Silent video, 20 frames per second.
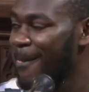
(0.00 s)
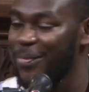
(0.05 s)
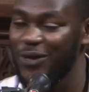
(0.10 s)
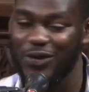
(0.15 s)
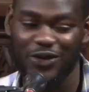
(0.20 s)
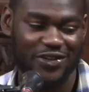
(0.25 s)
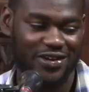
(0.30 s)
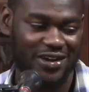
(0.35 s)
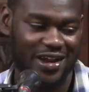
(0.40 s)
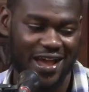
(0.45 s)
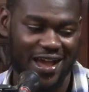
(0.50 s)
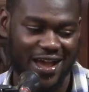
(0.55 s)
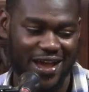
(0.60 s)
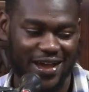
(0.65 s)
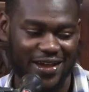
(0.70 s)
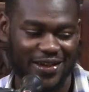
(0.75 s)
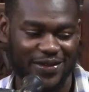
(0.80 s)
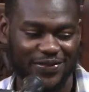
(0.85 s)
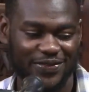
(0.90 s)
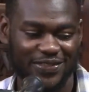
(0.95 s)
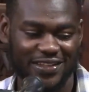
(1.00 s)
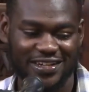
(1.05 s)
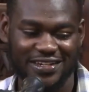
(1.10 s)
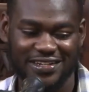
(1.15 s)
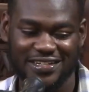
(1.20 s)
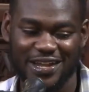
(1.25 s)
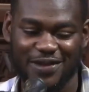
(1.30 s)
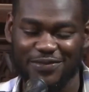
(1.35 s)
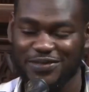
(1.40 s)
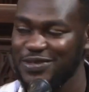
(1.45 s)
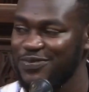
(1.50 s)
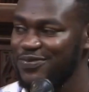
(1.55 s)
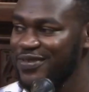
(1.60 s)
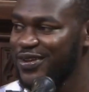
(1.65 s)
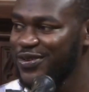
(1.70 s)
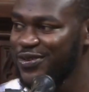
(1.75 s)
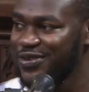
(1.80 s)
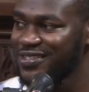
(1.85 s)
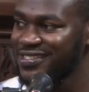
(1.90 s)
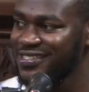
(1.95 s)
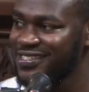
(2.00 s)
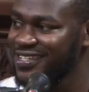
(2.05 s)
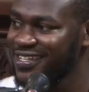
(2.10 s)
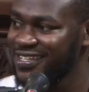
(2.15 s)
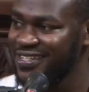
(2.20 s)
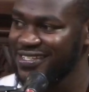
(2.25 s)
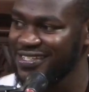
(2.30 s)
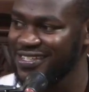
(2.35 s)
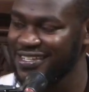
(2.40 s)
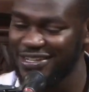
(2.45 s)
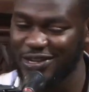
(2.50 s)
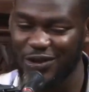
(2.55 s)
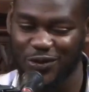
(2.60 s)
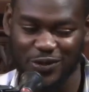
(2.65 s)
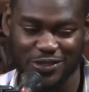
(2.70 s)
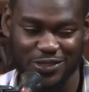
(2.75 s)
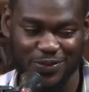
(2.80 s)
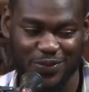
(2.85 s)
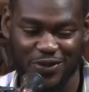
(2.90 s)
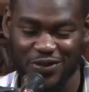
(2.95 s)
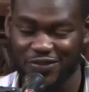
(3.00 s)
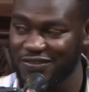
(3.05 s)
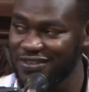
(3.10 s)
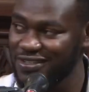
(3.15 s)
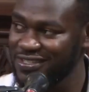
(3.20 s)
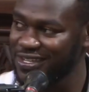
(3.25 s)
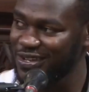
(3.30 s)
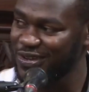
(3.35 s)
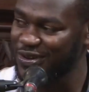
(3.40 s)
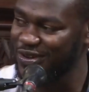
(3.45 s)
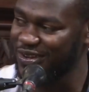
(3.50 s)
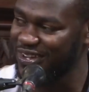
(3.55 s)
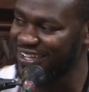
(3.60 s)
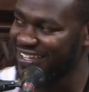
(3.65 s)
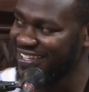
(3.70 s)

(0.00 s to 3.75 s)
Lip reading: Or the drums, because it looks more physical.